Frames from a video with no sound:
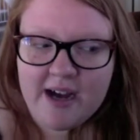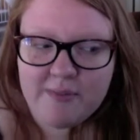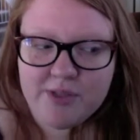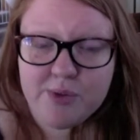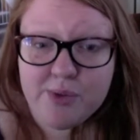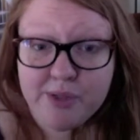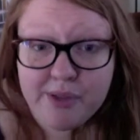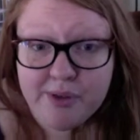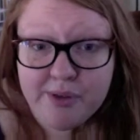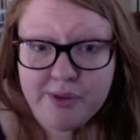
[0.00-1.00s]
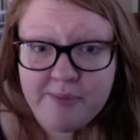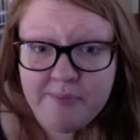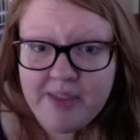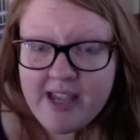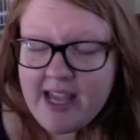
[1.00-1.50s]
She was really rude.
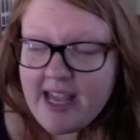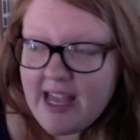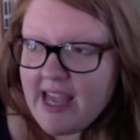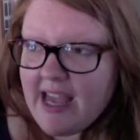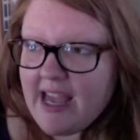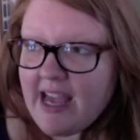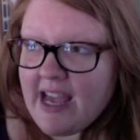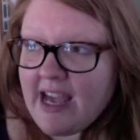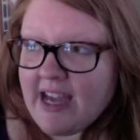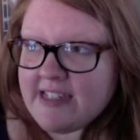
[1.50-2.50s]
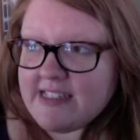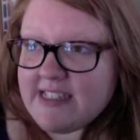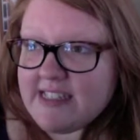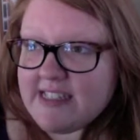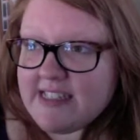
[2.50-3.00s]
And
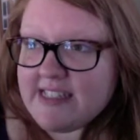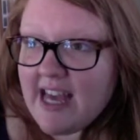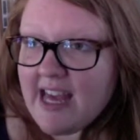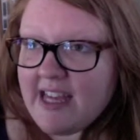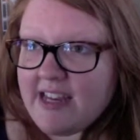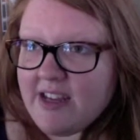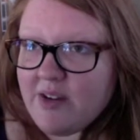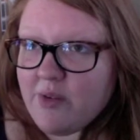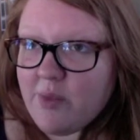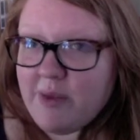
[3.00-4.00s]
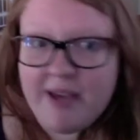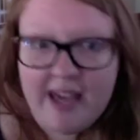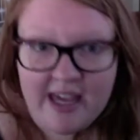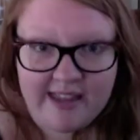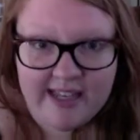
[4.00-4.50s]
then we
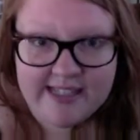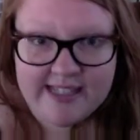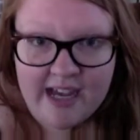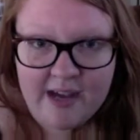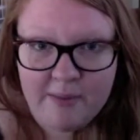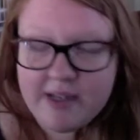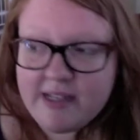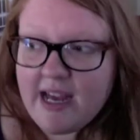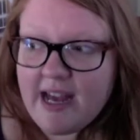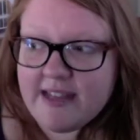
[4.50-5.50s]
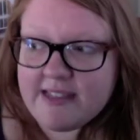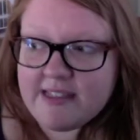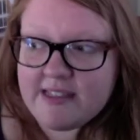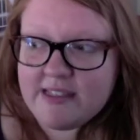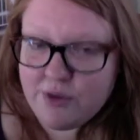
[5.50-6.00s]
began the exam, and as
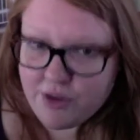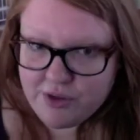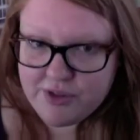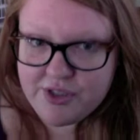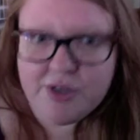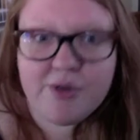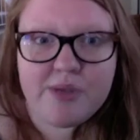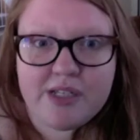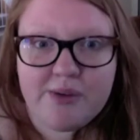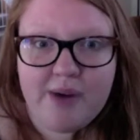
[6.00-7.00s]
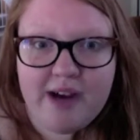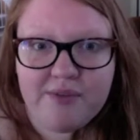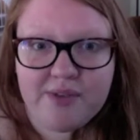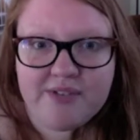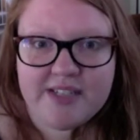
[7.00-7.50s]
you girls know, when you have
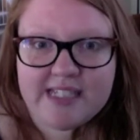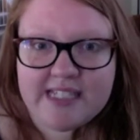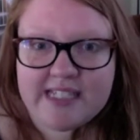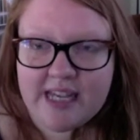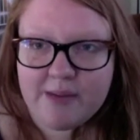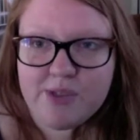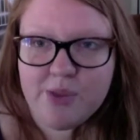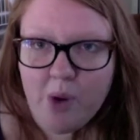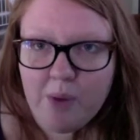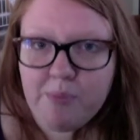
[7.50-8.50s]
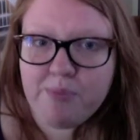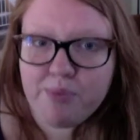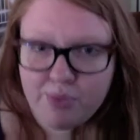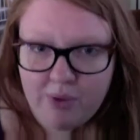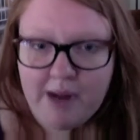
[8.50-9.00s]
one of these exams, you are
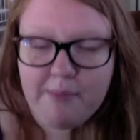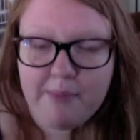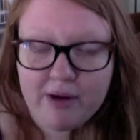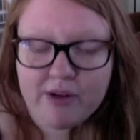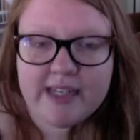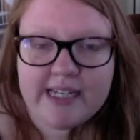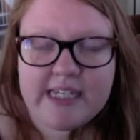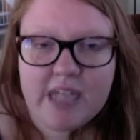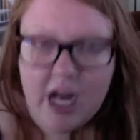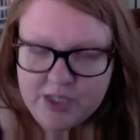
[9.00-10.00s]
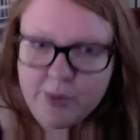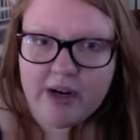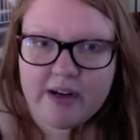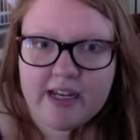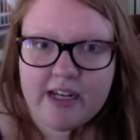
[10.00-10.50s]
primarily not
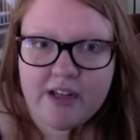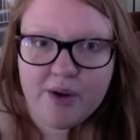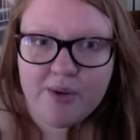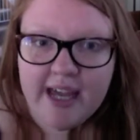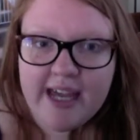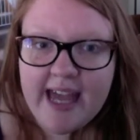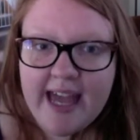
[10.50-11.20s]
wearing any clothing.